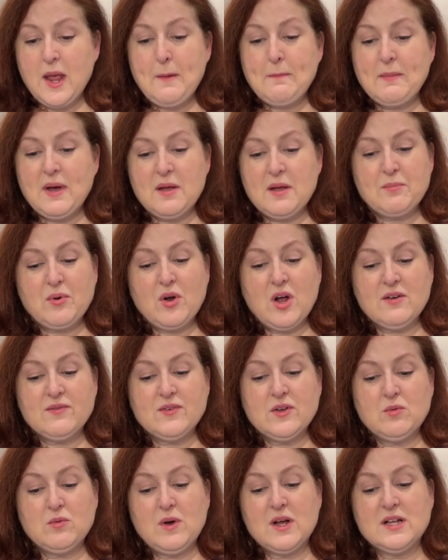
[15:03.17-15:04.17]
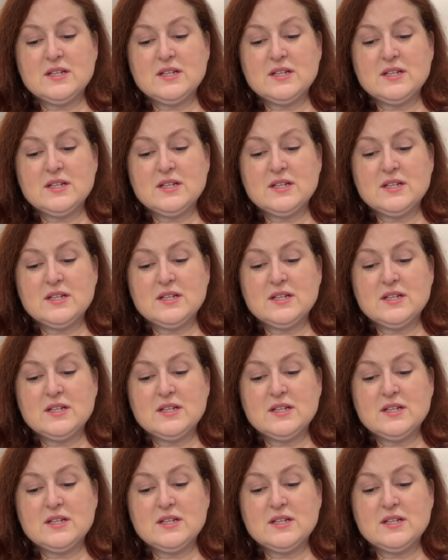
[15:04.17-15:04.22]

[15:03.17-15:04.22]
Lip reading: My profit was